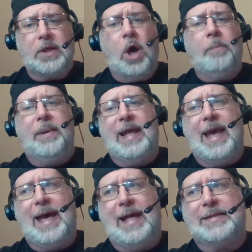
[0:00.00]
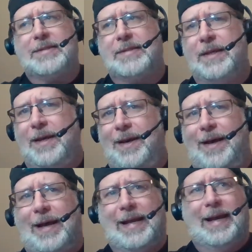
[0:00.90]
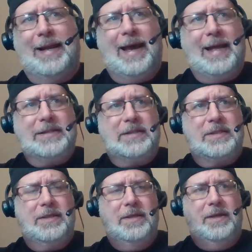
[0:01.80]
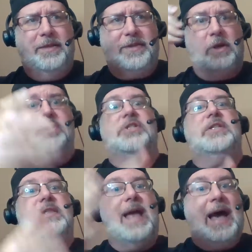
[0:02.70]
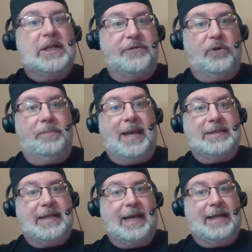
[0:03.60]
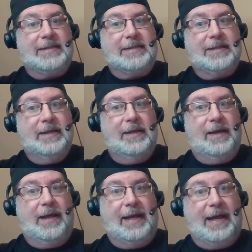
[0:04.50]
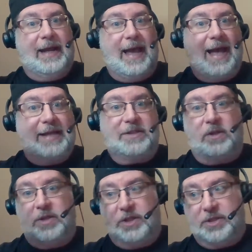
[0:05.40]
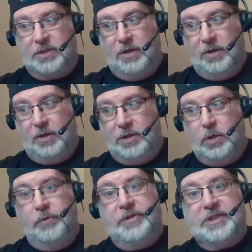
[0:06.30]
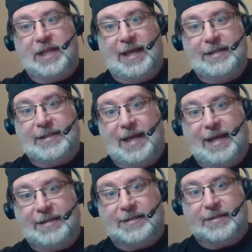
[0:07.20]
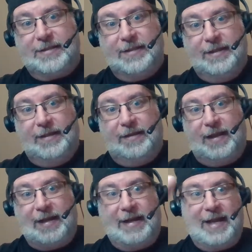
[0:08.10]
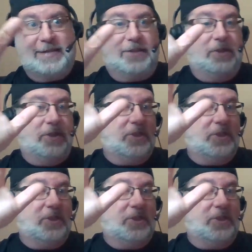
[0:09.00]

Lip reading: company hats. I got hats that are just Nashville based hats. I got hats that are just youth sized hats. I got hats that are